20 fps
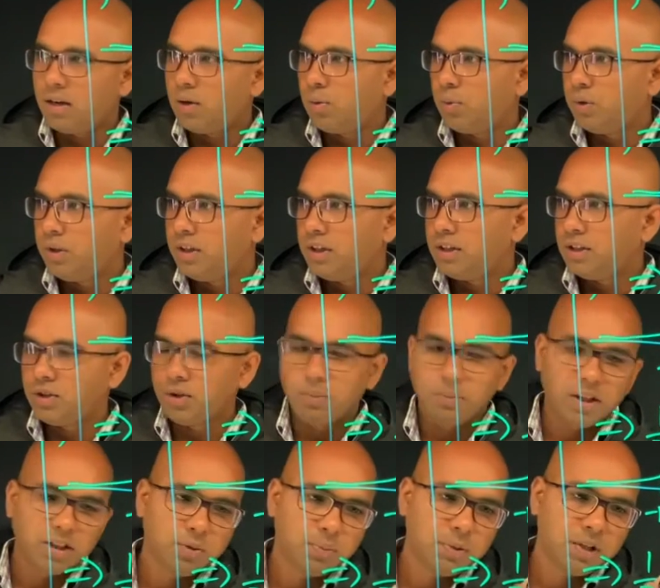we need to
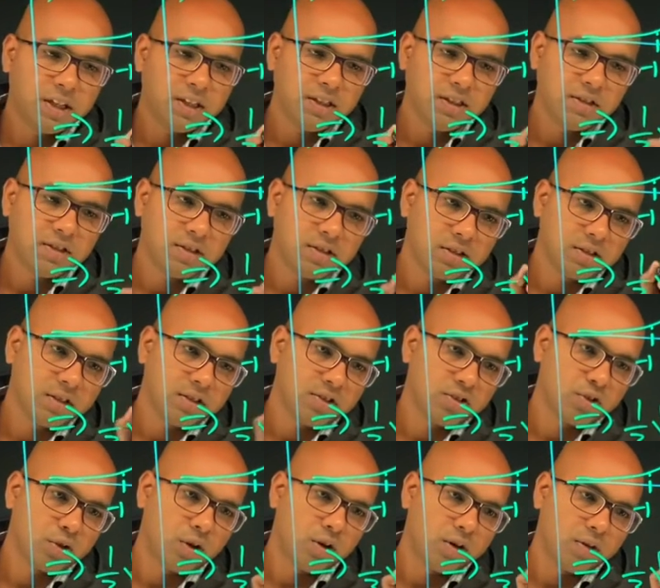multiply this, the
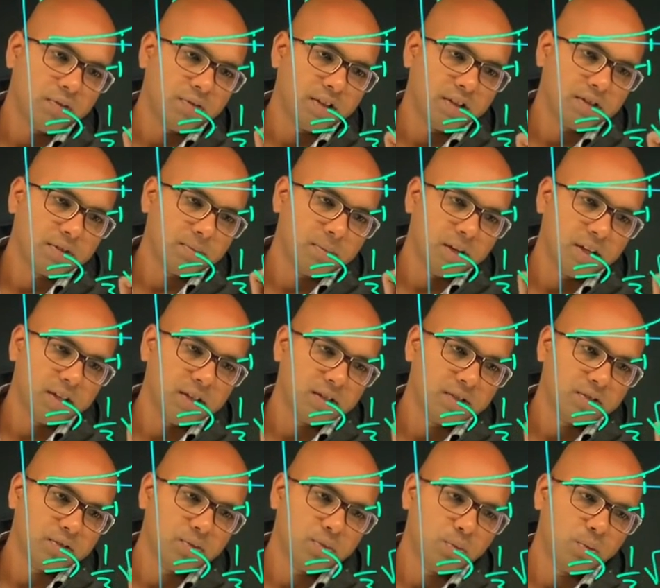square root of x
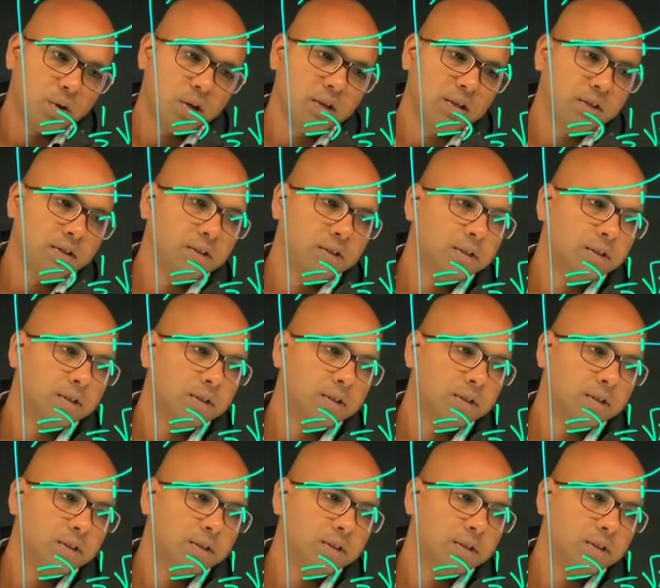minus 1,